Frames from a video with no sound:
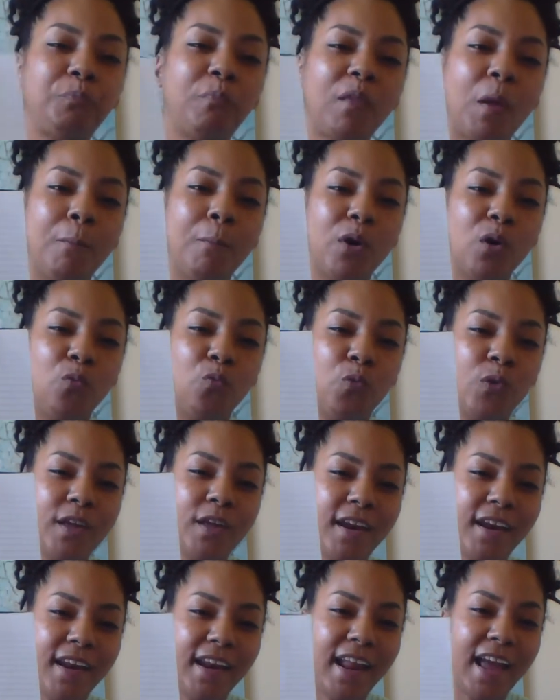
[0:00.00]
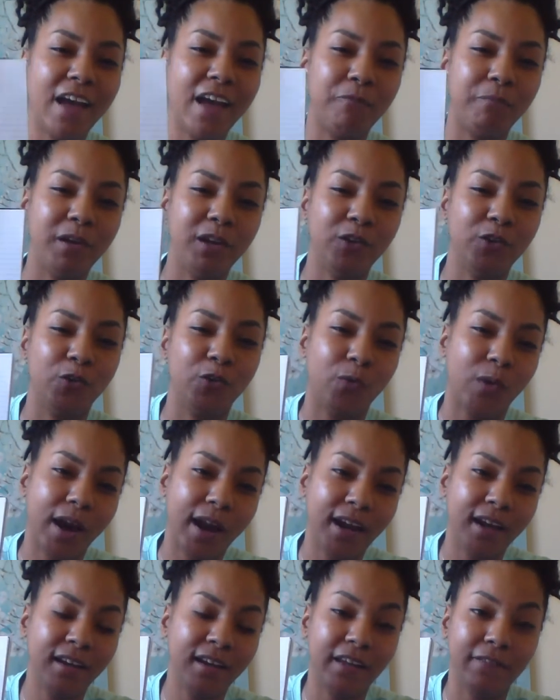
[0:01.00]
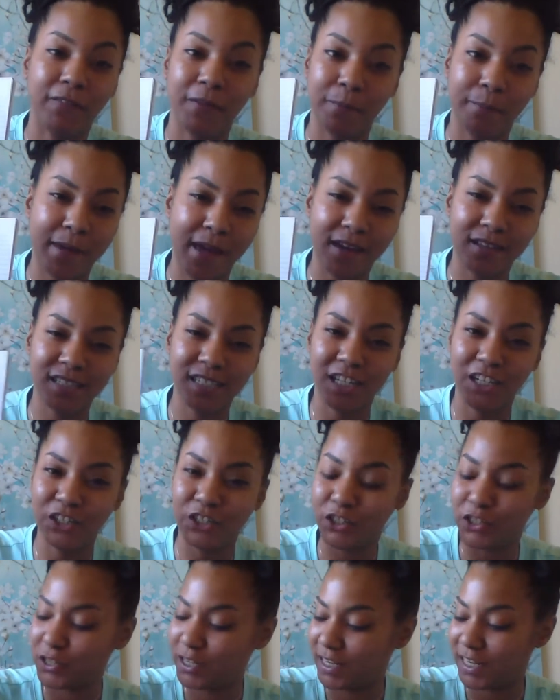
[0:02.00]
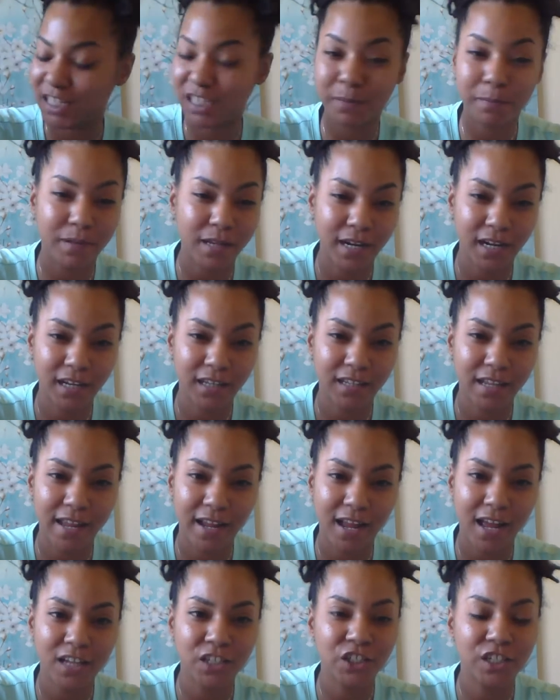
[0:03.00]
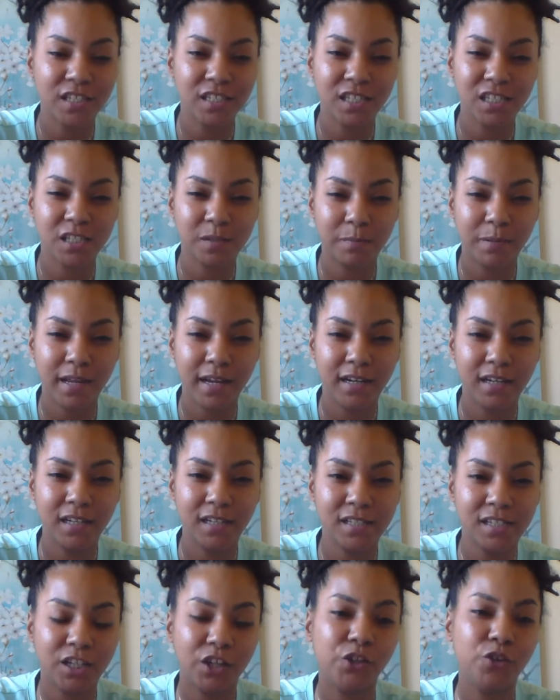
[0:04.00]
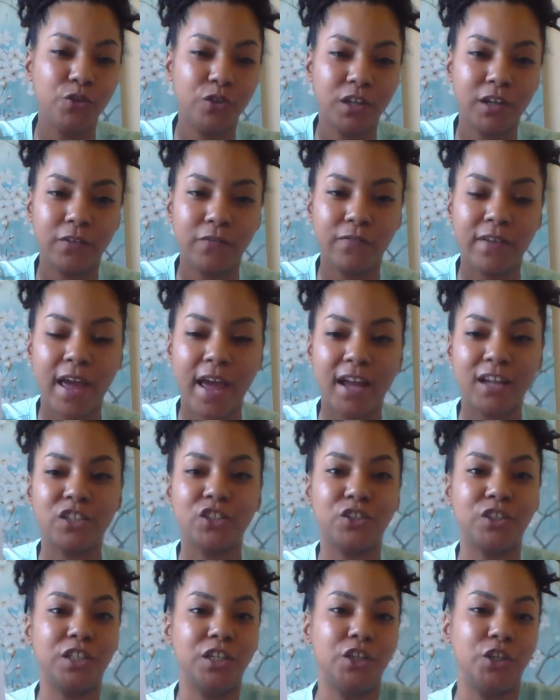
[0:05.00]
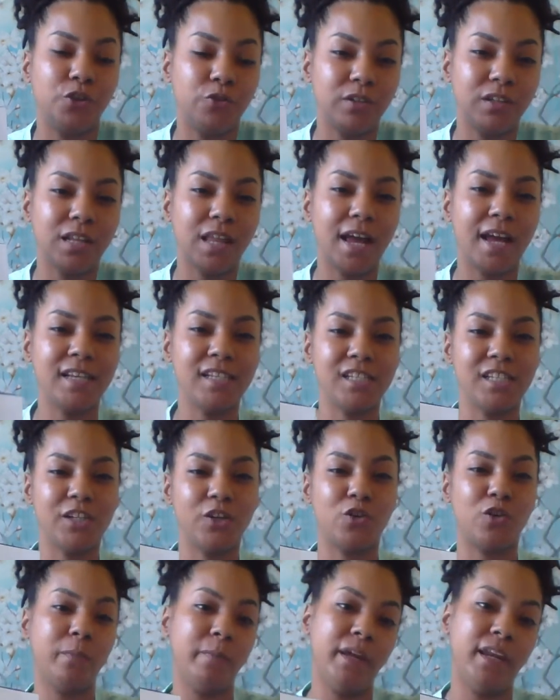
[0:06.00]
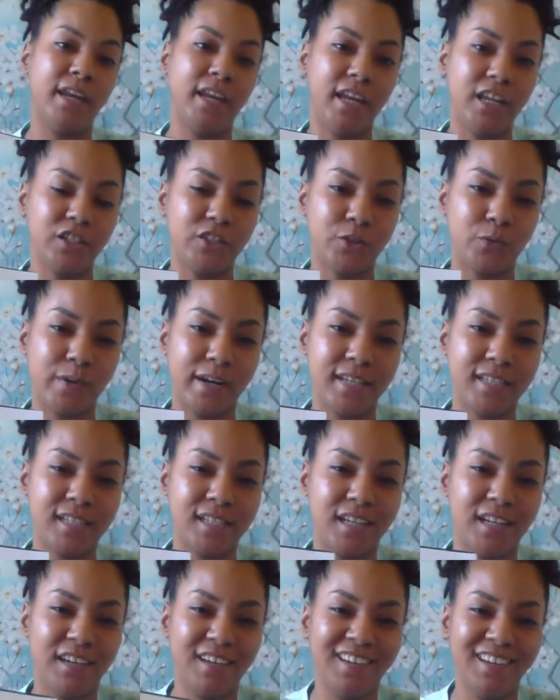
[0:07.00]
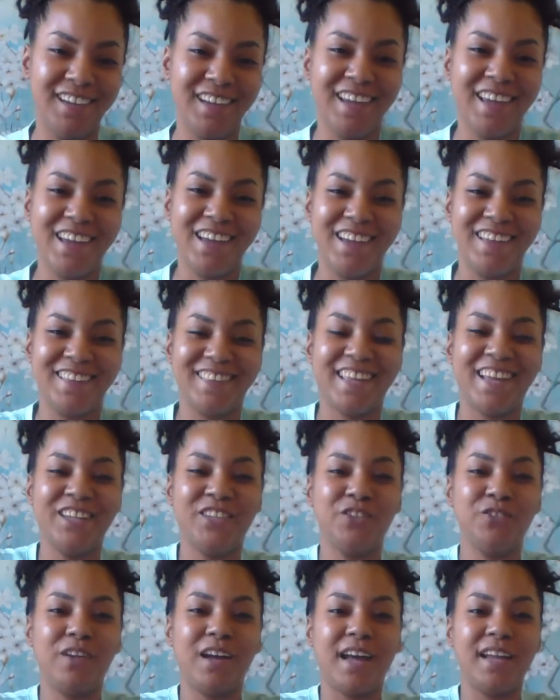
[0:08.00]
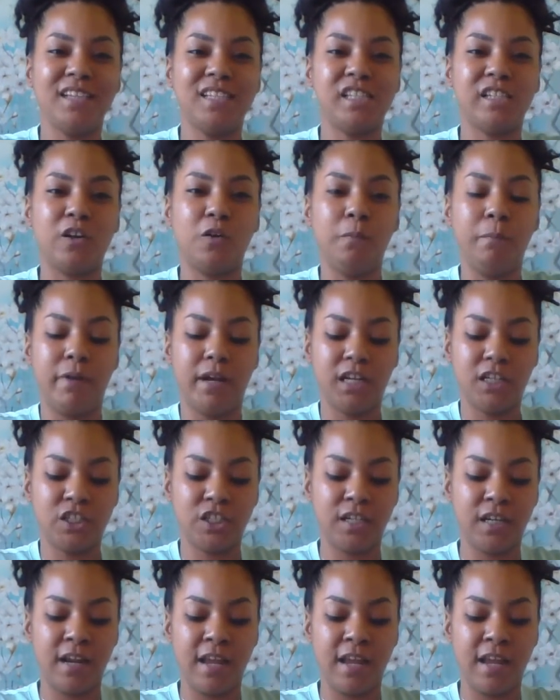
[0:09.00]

But wouldn't it have been great if the math teacher could explain it like I just explained it, so you could have actually utilized it or been interested? Thank you guys so much.